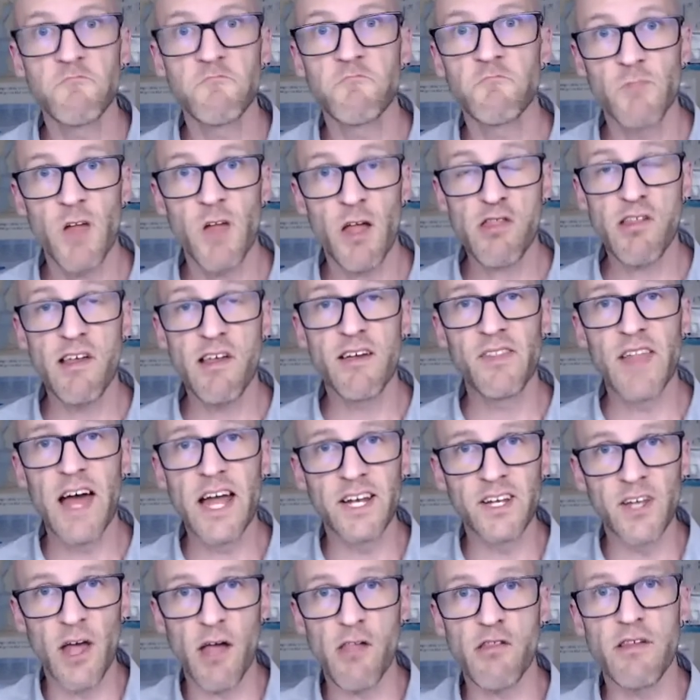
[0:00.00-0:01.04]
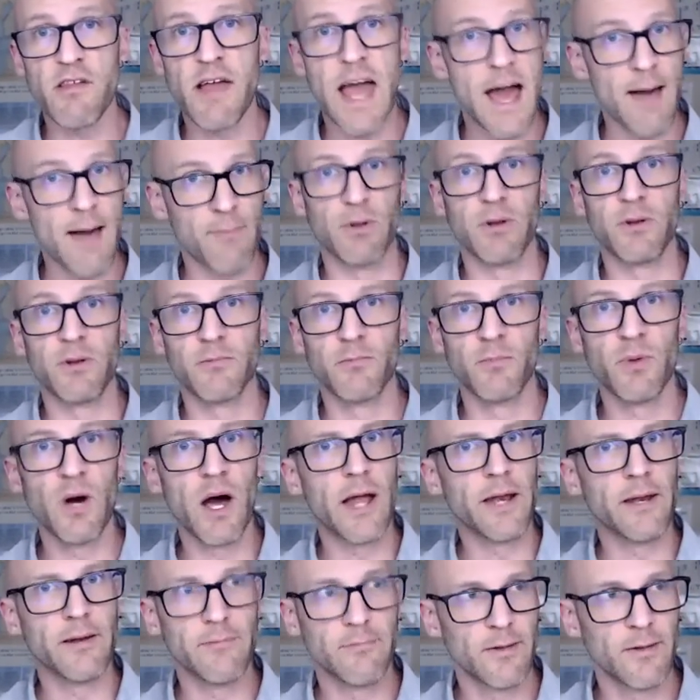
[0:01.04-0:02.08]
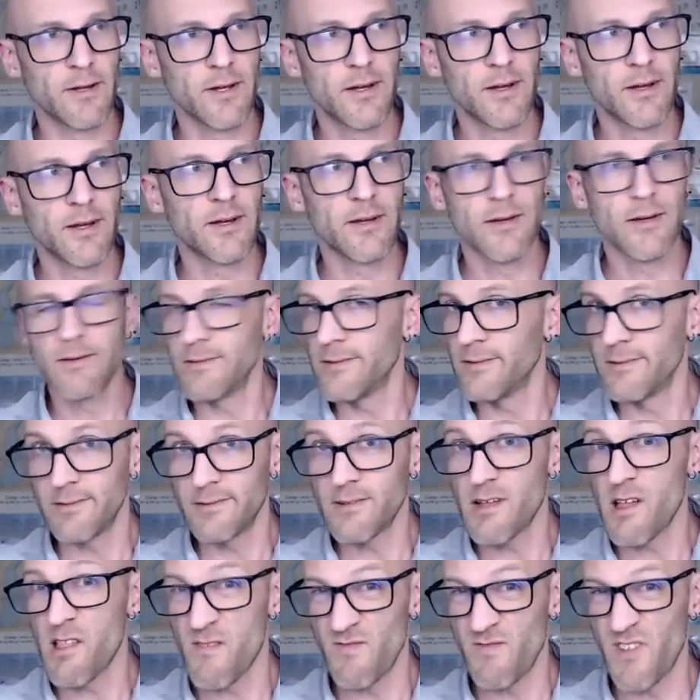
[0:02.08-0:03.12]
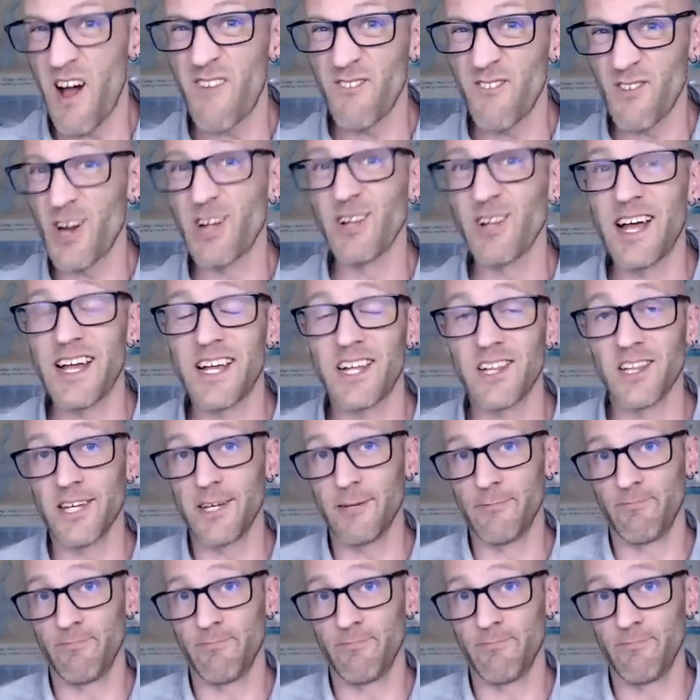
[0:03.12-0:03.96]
Not saying that doesn't happen, but not very likely.